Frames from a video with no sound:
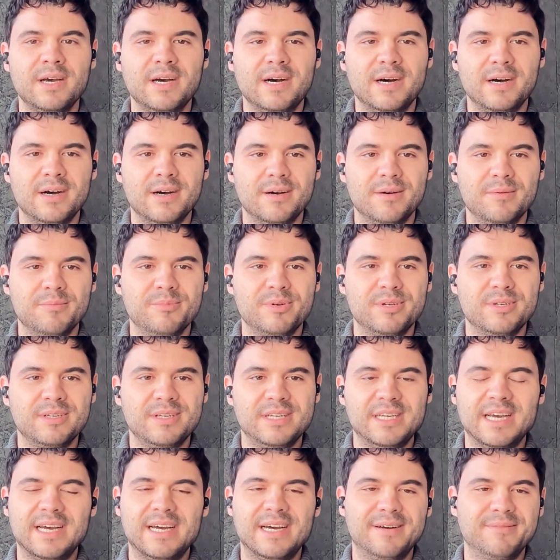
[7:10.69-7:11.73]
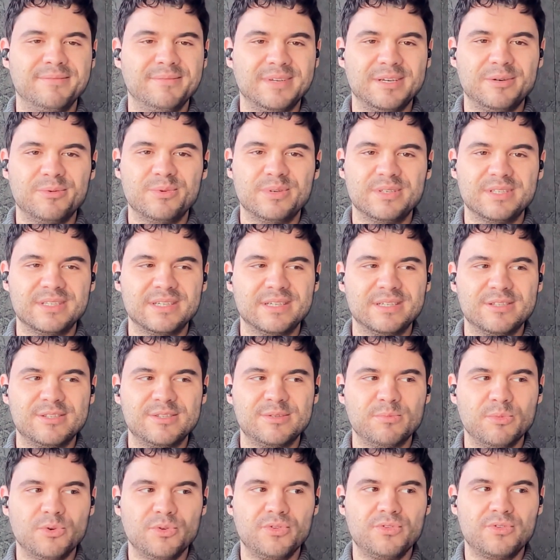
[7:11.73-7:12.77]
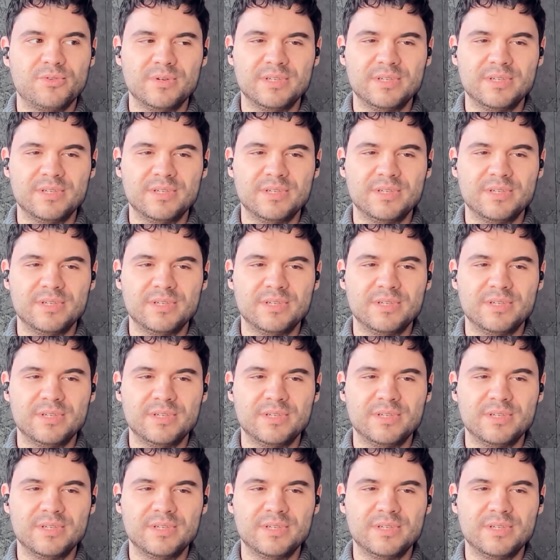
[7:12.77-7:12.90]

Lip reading: But yeah, it was a smooth